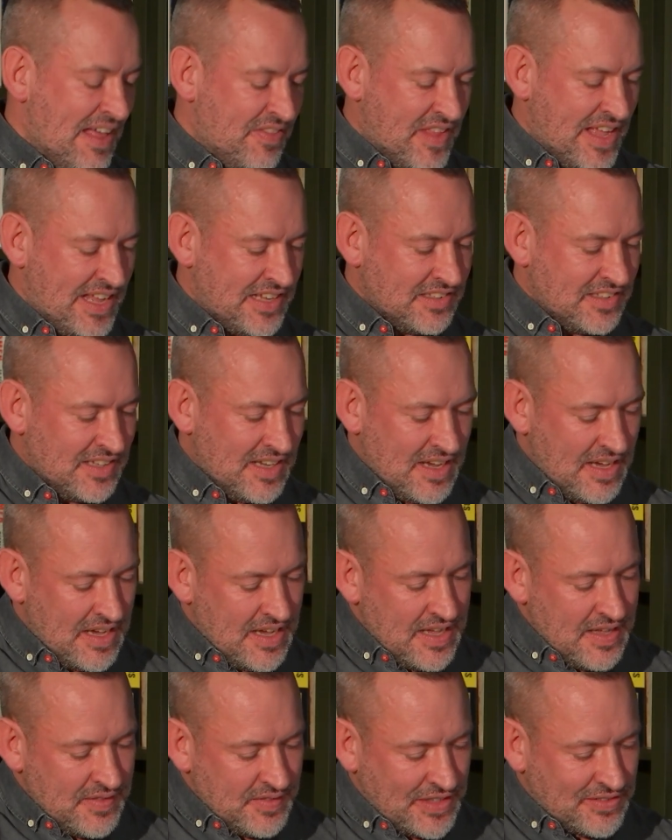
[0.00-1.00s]
And then
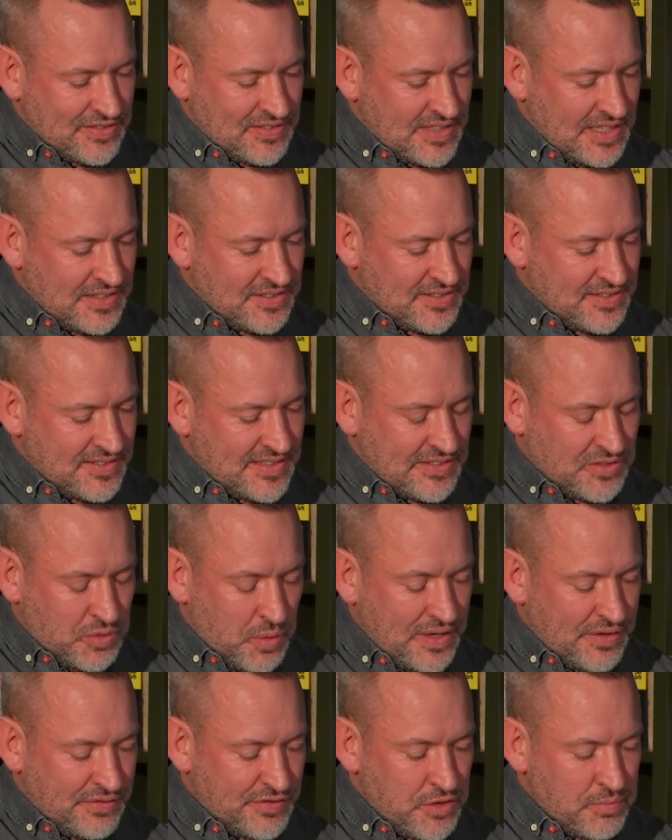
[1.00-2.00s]
there's
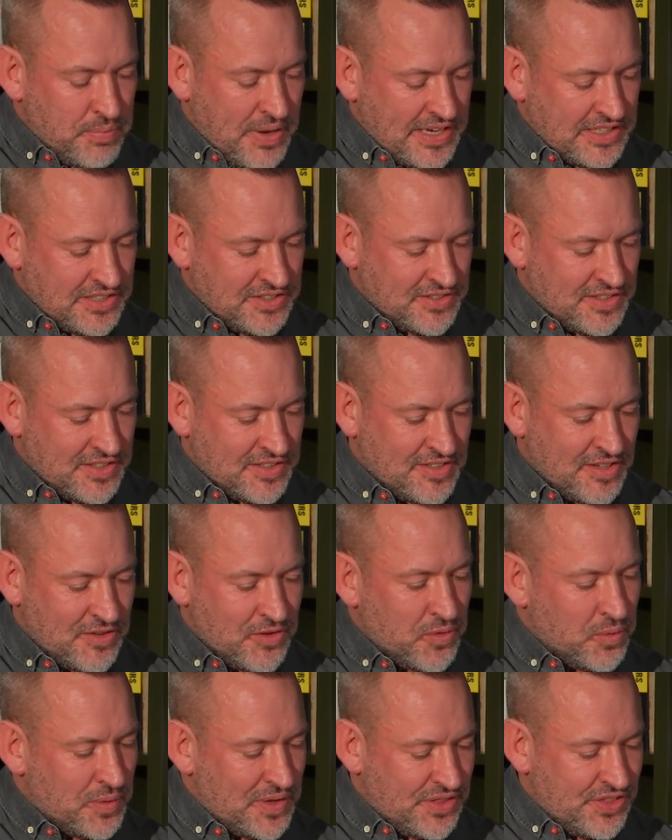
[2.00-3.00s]
quite a few pages that
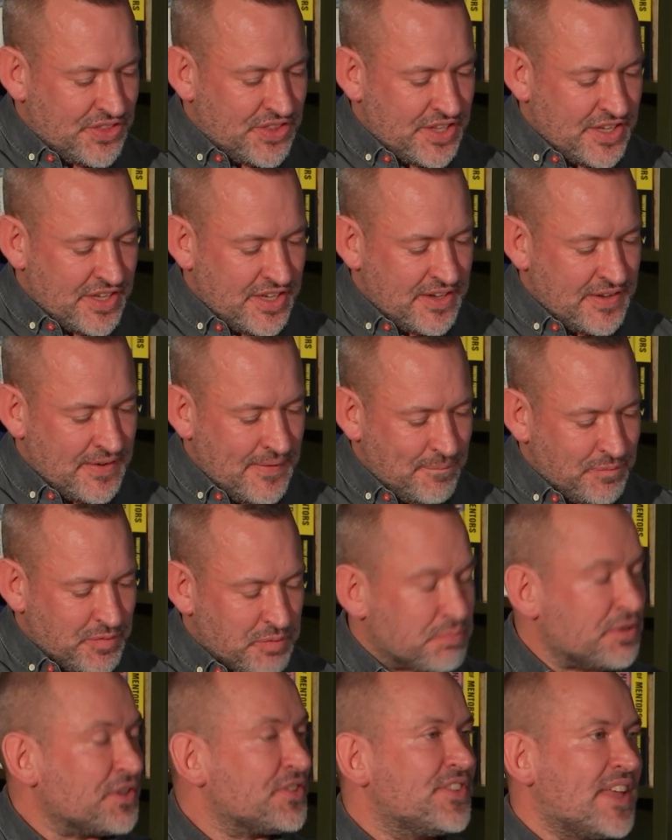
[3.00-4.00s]
deal with the
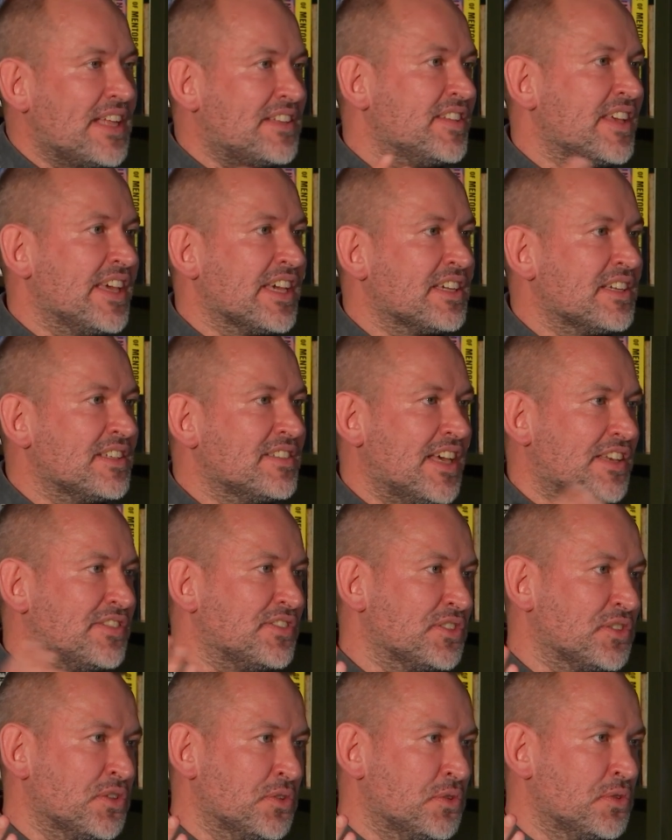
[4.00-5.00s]
prosthetic
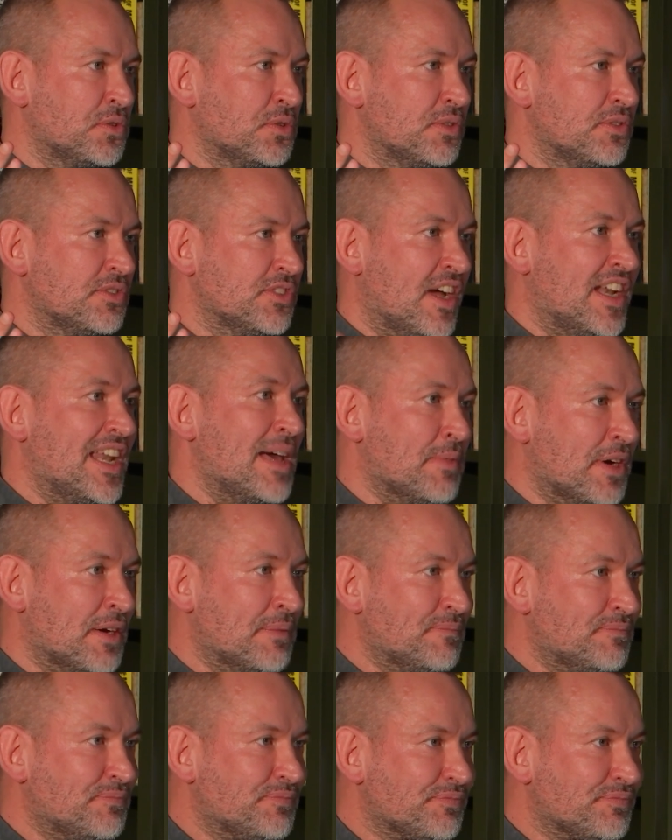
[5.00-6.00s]
testicle dilemma.